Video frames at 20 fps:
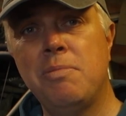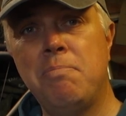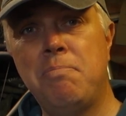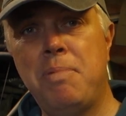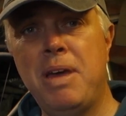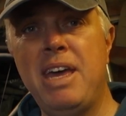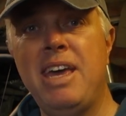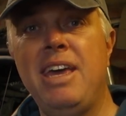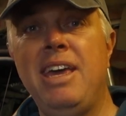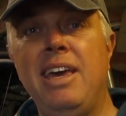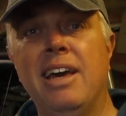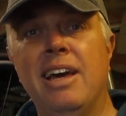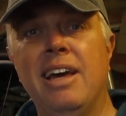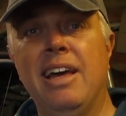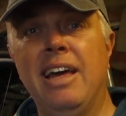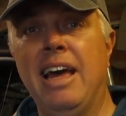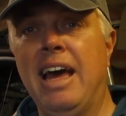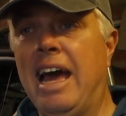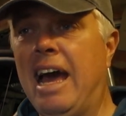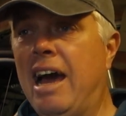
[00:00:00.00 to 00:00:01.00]
to be
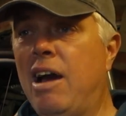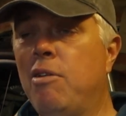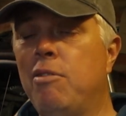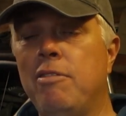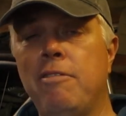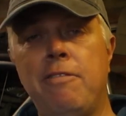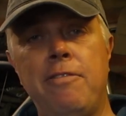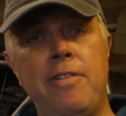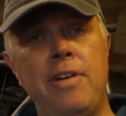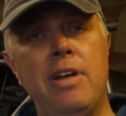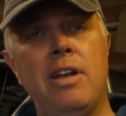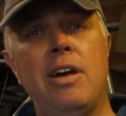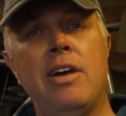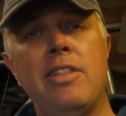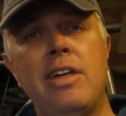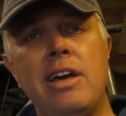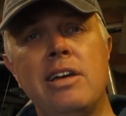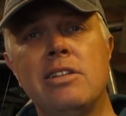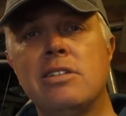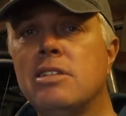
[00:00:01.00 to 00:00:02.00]
out and feel like
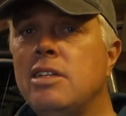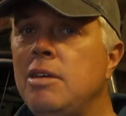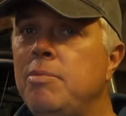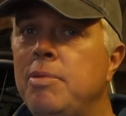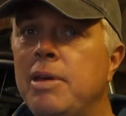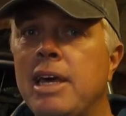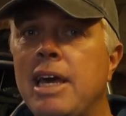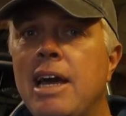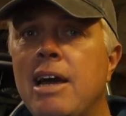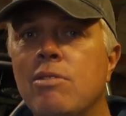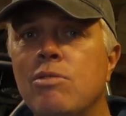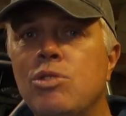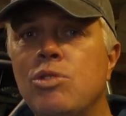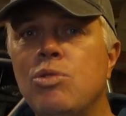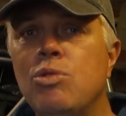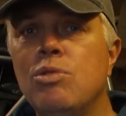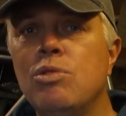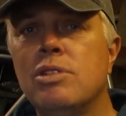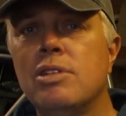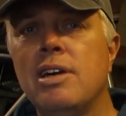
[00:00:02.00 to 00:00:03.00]
they're sleeping
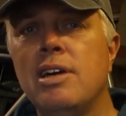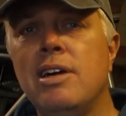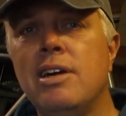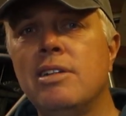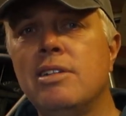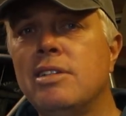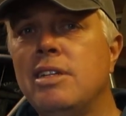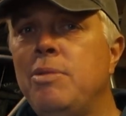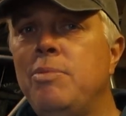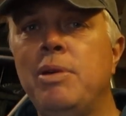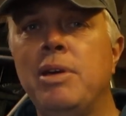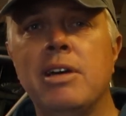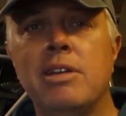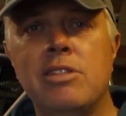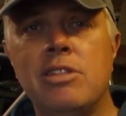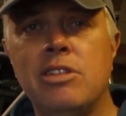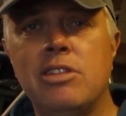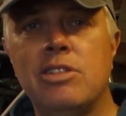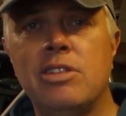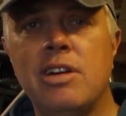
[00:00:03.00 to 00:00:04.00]
outdoors, uh, sleeping
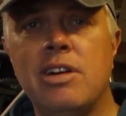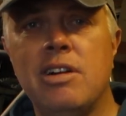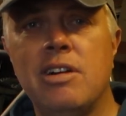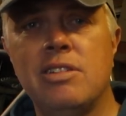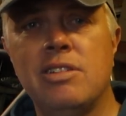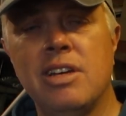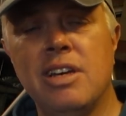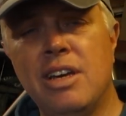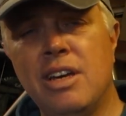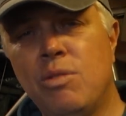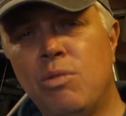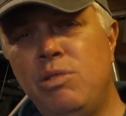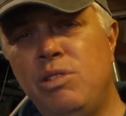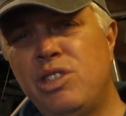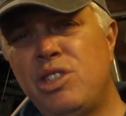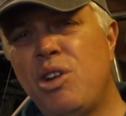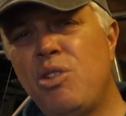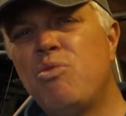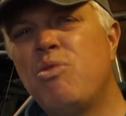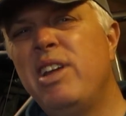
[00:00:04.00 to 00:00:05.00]
under the stars, which
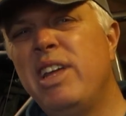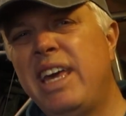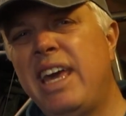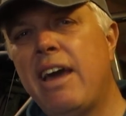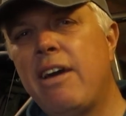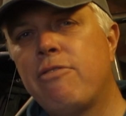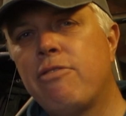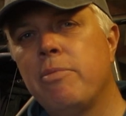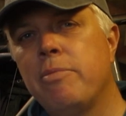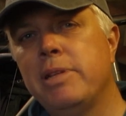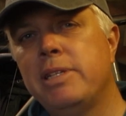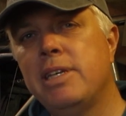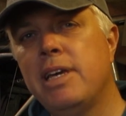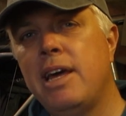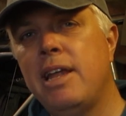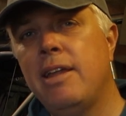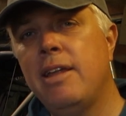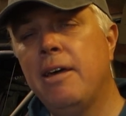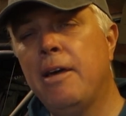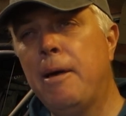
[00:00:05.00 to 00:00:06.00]
you don't really get from a
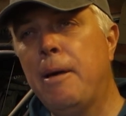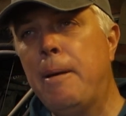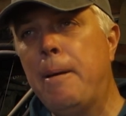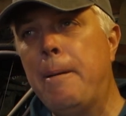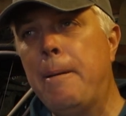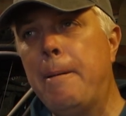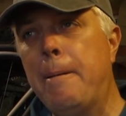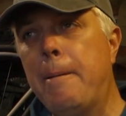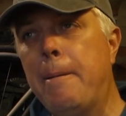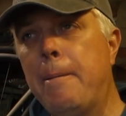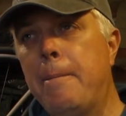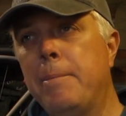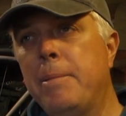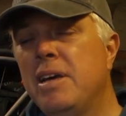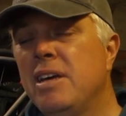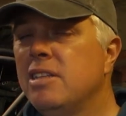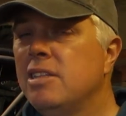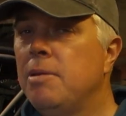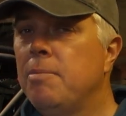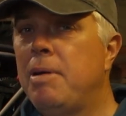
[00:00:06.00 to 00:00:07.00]
tent. Um,
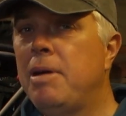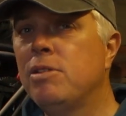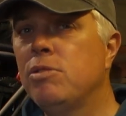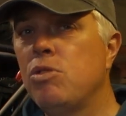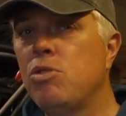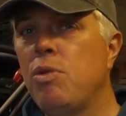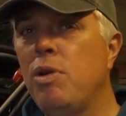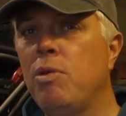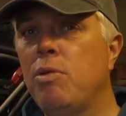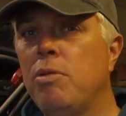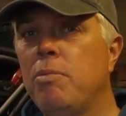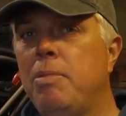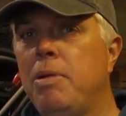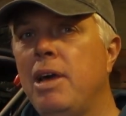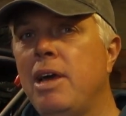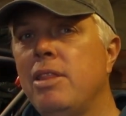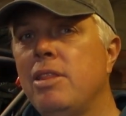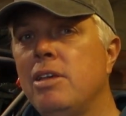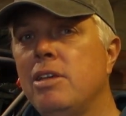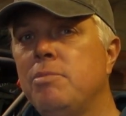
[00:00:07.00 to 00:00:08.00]
Depends which way you want to
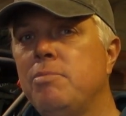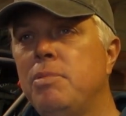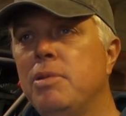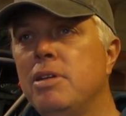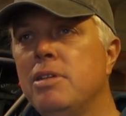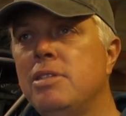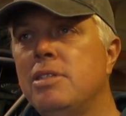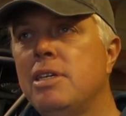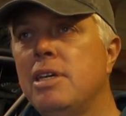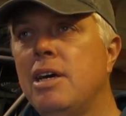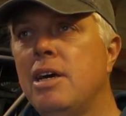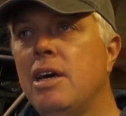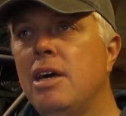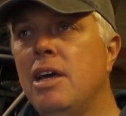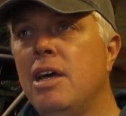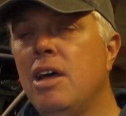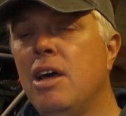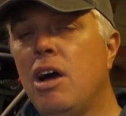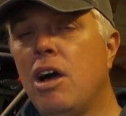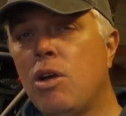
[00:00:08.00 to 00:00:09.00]
play this, but uh,
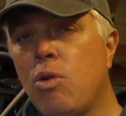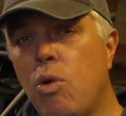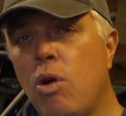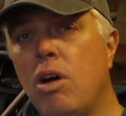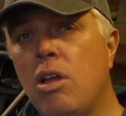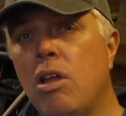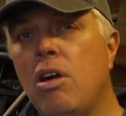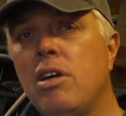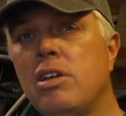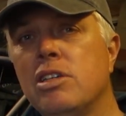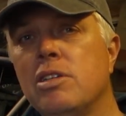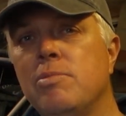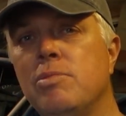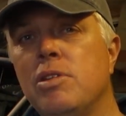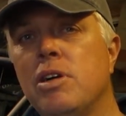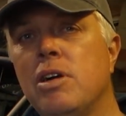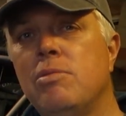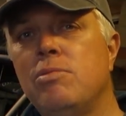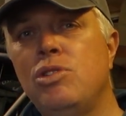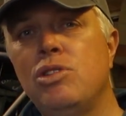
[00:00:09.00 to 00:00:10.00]
I quite like
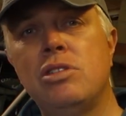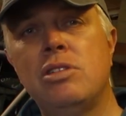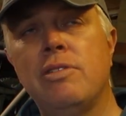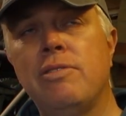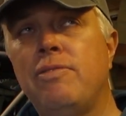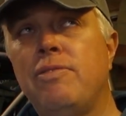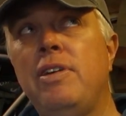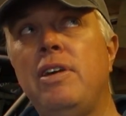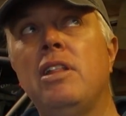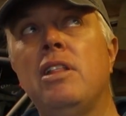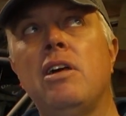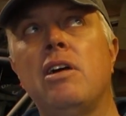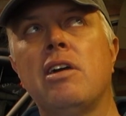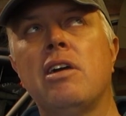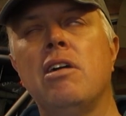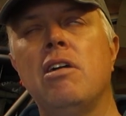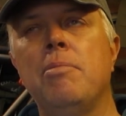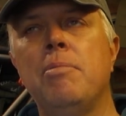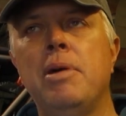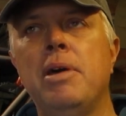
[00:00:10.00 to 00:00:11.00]
sometimes just to feel like
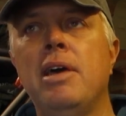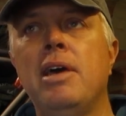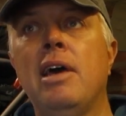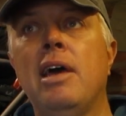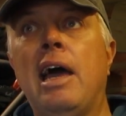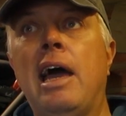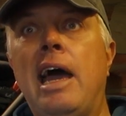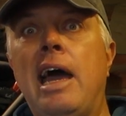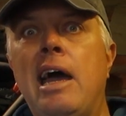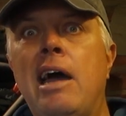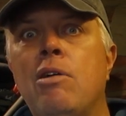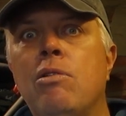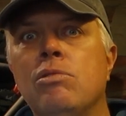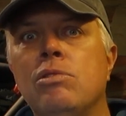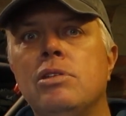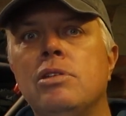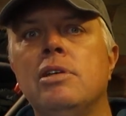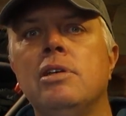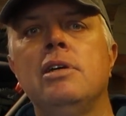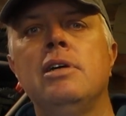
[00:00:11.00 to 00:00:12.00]
I'm
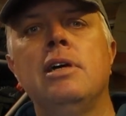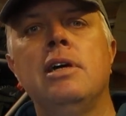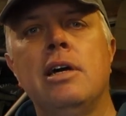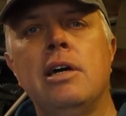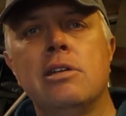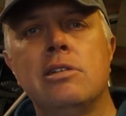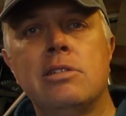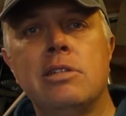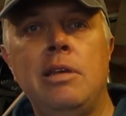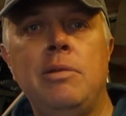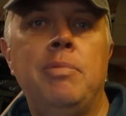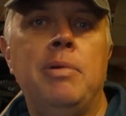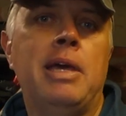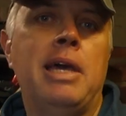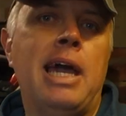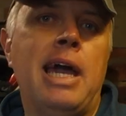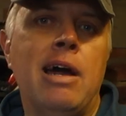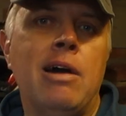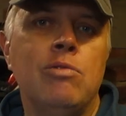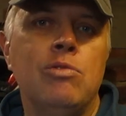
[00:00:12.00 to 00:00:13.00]
out uh,
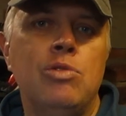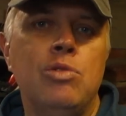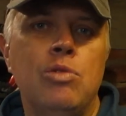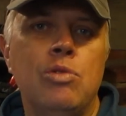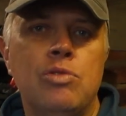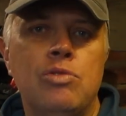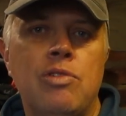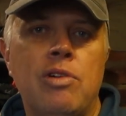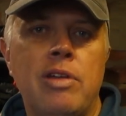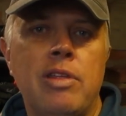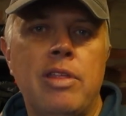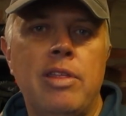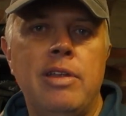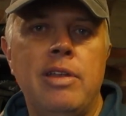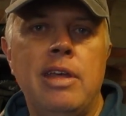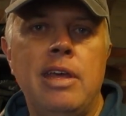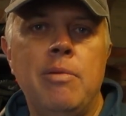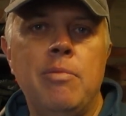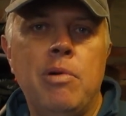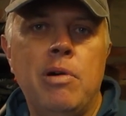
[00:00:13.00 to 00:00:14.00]
sleeping outdoors rather
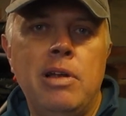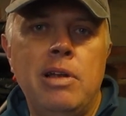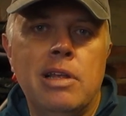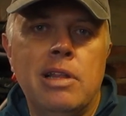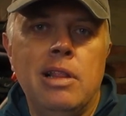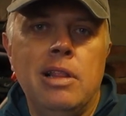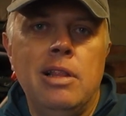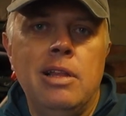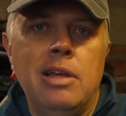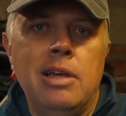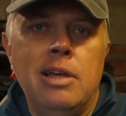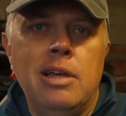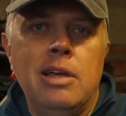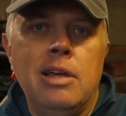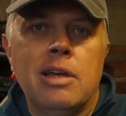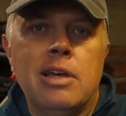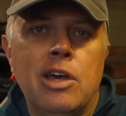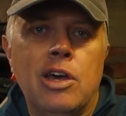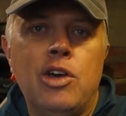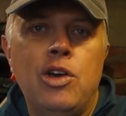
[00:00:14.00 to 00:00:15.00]
than in my little
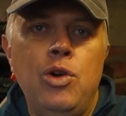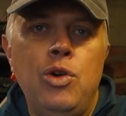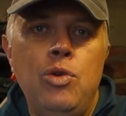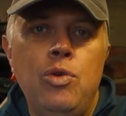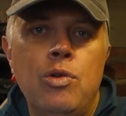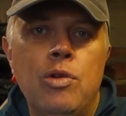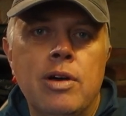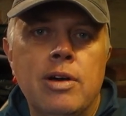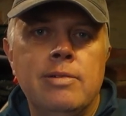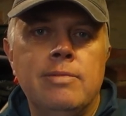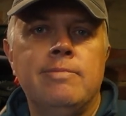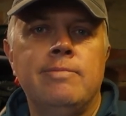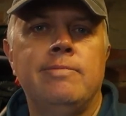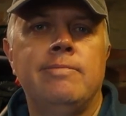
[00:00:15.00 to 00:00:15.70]
cocoon.